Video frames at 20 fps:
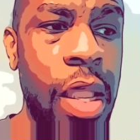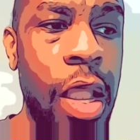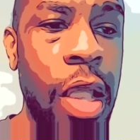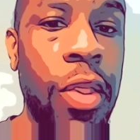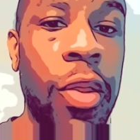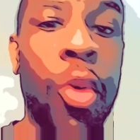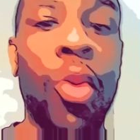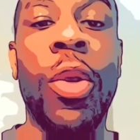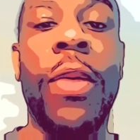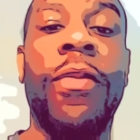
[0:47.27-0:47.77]

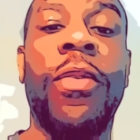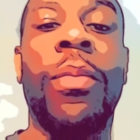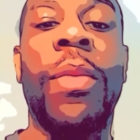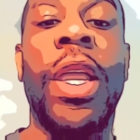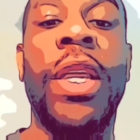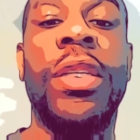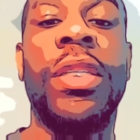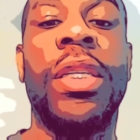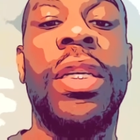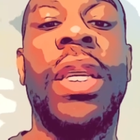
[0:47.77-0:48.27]
learn
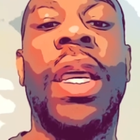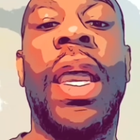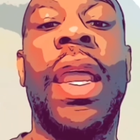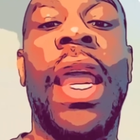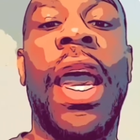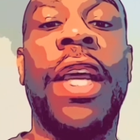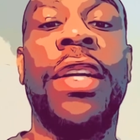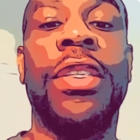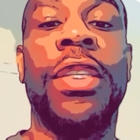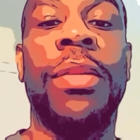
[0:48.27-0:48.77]
information and
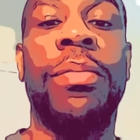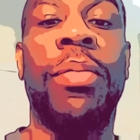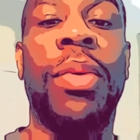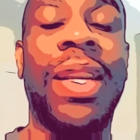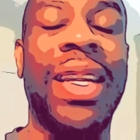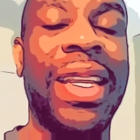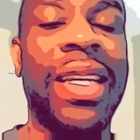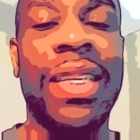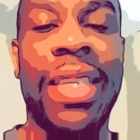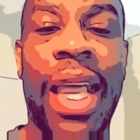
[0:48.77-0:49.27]
actually put
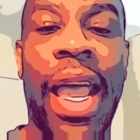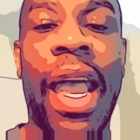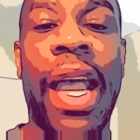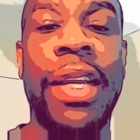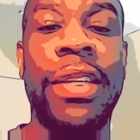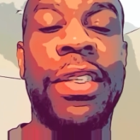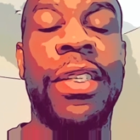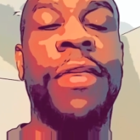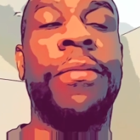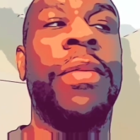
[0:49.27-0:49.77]
it into
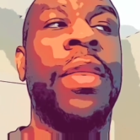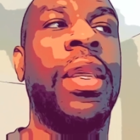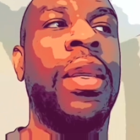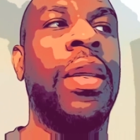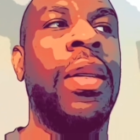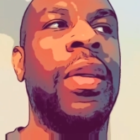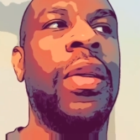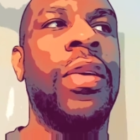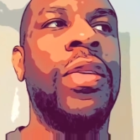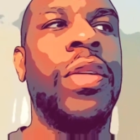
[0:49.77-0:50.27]
action.
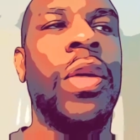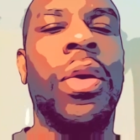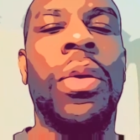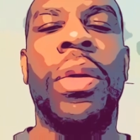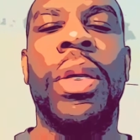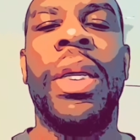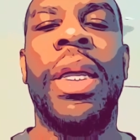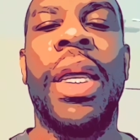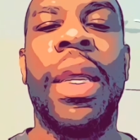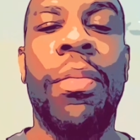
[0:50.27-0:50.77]
So
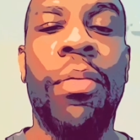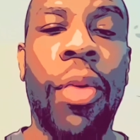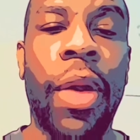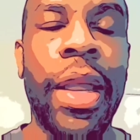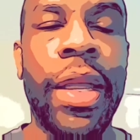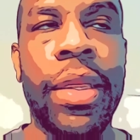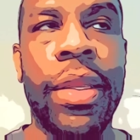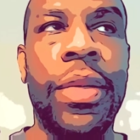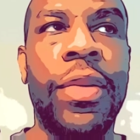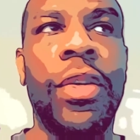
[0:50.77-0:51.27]
in
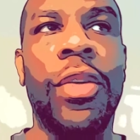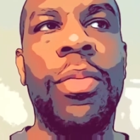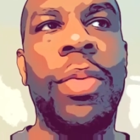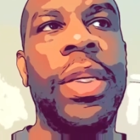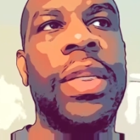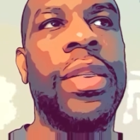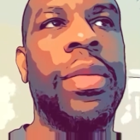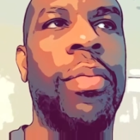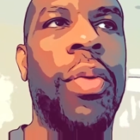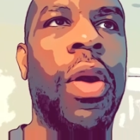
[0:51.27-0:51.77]
breaking the two
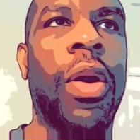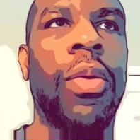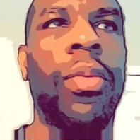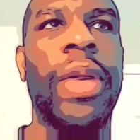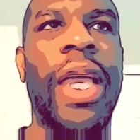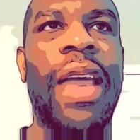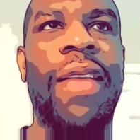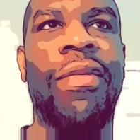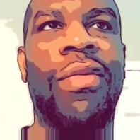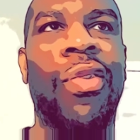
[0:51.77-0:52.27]
pieces apart,
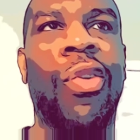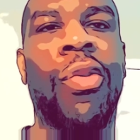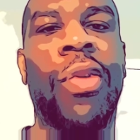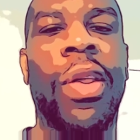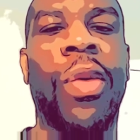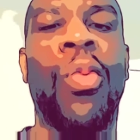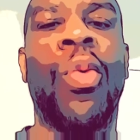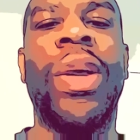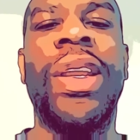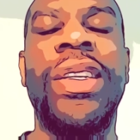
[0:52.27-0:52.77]
we have
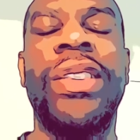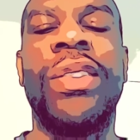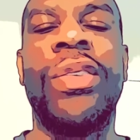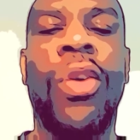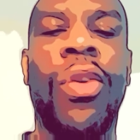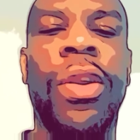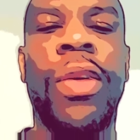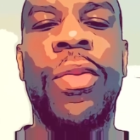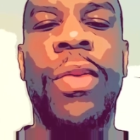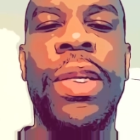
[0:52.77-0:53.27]
learning. What is
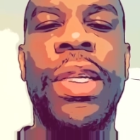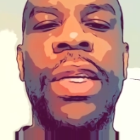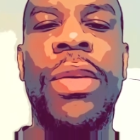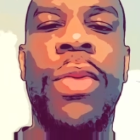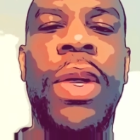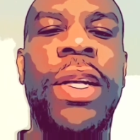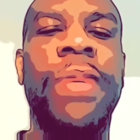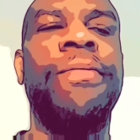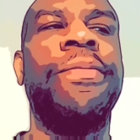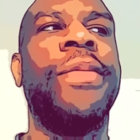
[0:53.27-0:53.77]
learning really?
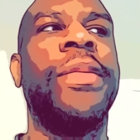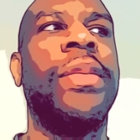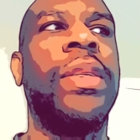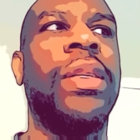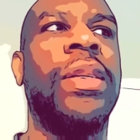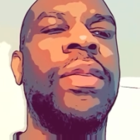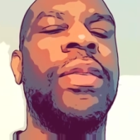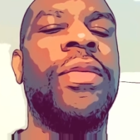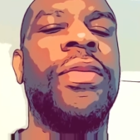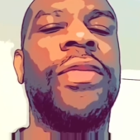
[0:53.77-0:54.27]
Well,
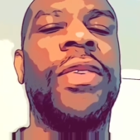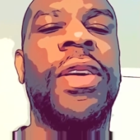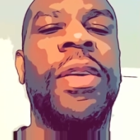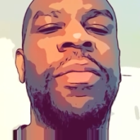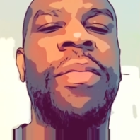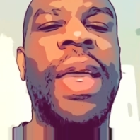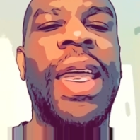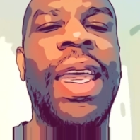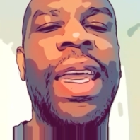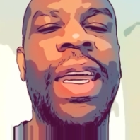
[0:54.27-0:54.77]

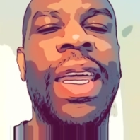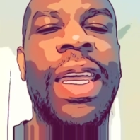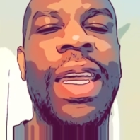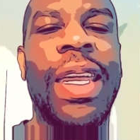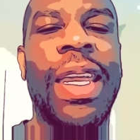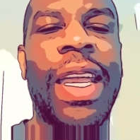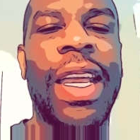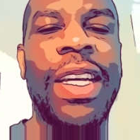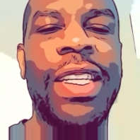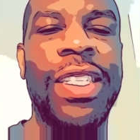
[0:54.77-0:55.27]
from
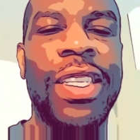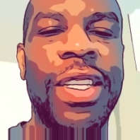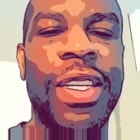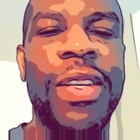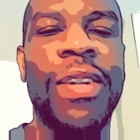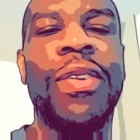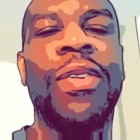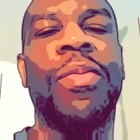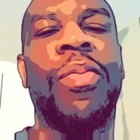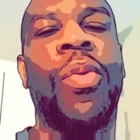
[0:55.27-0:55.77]
a
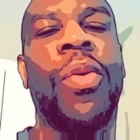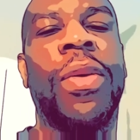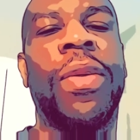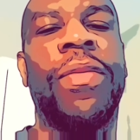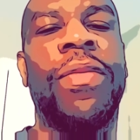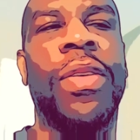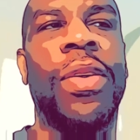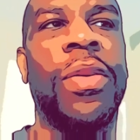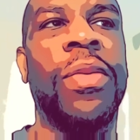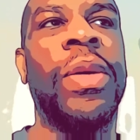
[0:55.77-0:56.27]
engineer point
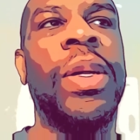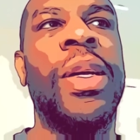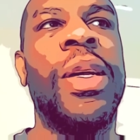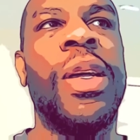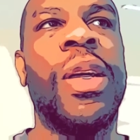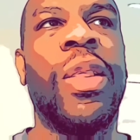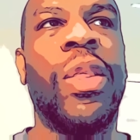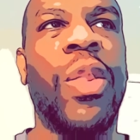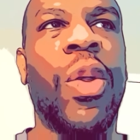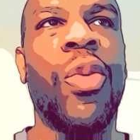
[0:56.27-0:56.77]
of view,
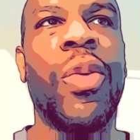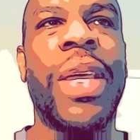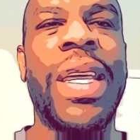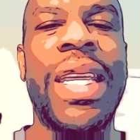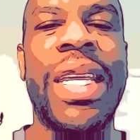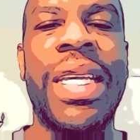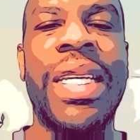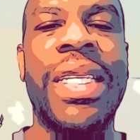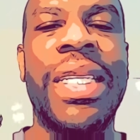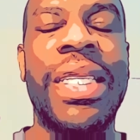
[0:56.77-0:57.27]
learning
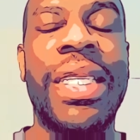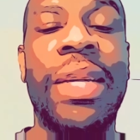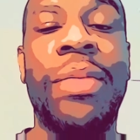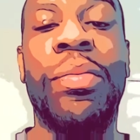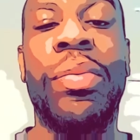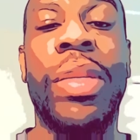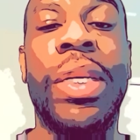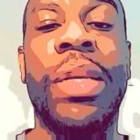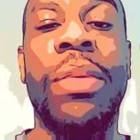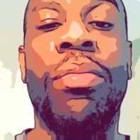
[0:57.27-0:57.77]
is
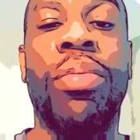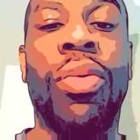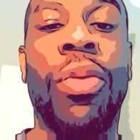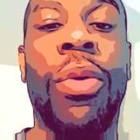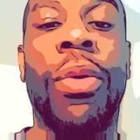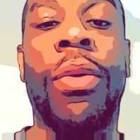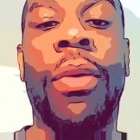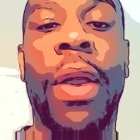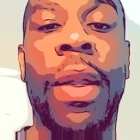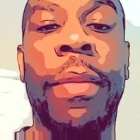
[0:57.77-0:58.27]
simply
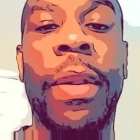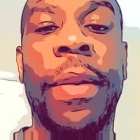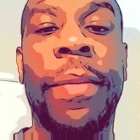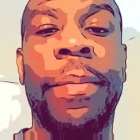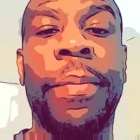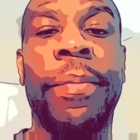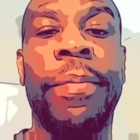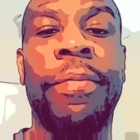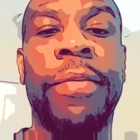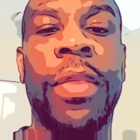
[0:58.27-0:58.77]
programming
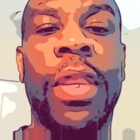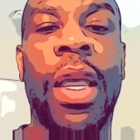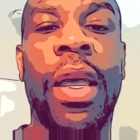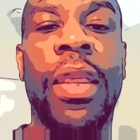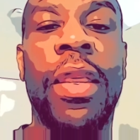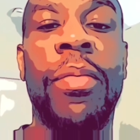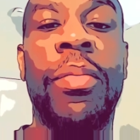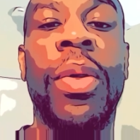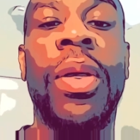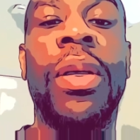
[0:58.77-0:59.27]
uh,
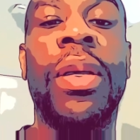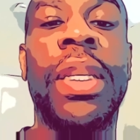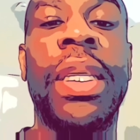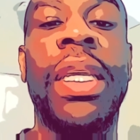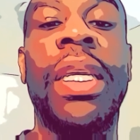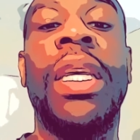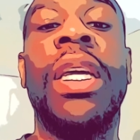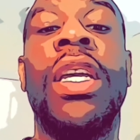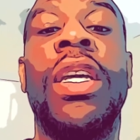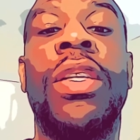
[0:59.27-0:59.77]
the
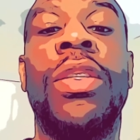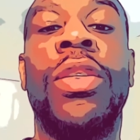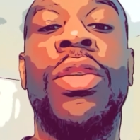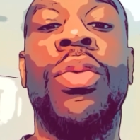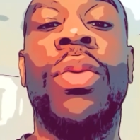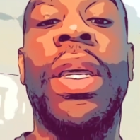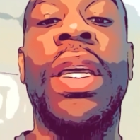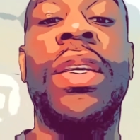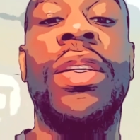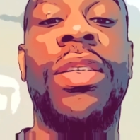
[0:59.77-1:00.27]
ability
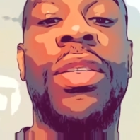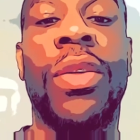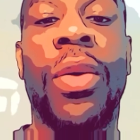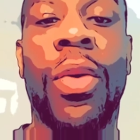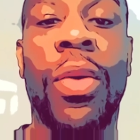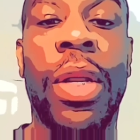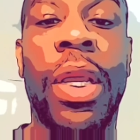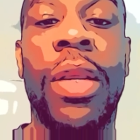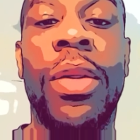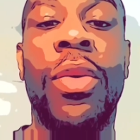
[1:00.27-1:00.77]
to
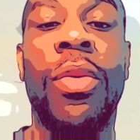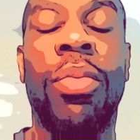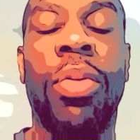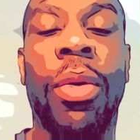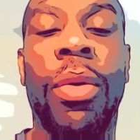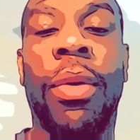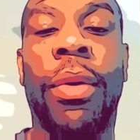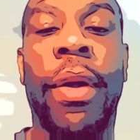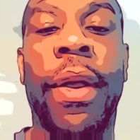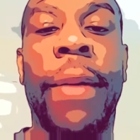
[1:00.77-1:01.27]
insert a new
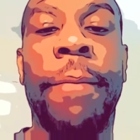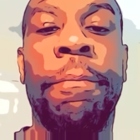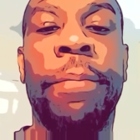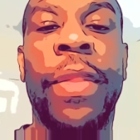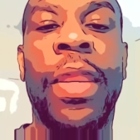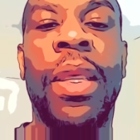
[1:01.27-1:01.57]
program.